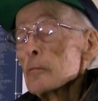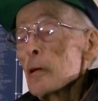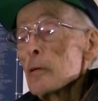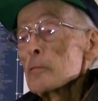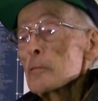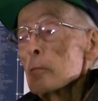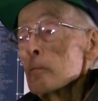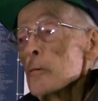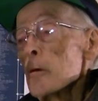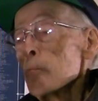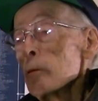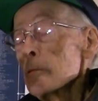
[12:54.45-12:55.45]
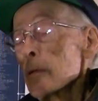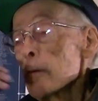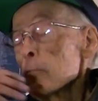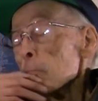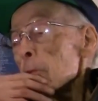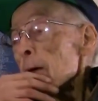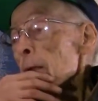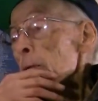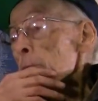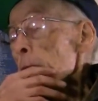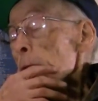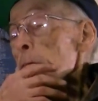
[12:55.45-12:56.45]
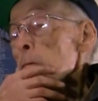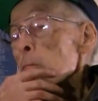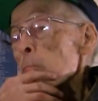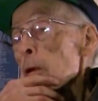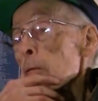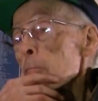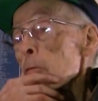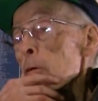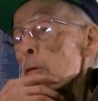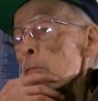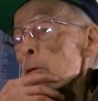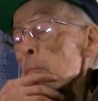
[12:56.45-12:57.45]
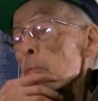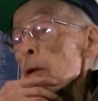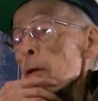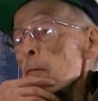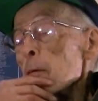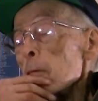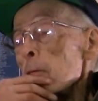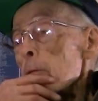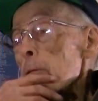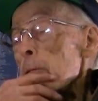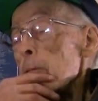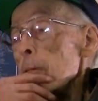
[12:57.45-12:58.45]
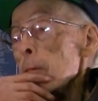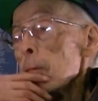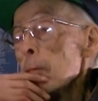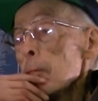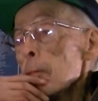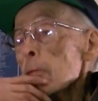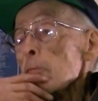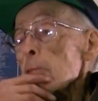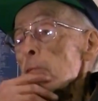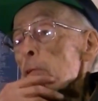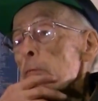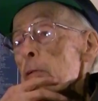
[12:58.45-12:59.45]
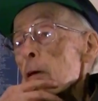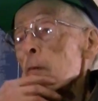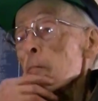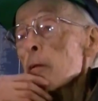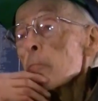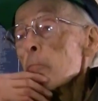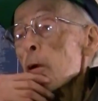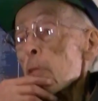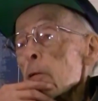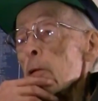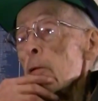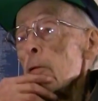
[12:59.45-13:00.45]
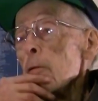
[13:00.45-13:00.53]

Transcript: So I was going home one time from Dallas. I lived in Grand Prairie where the plant was. That's a nice little town, Grand Prairie.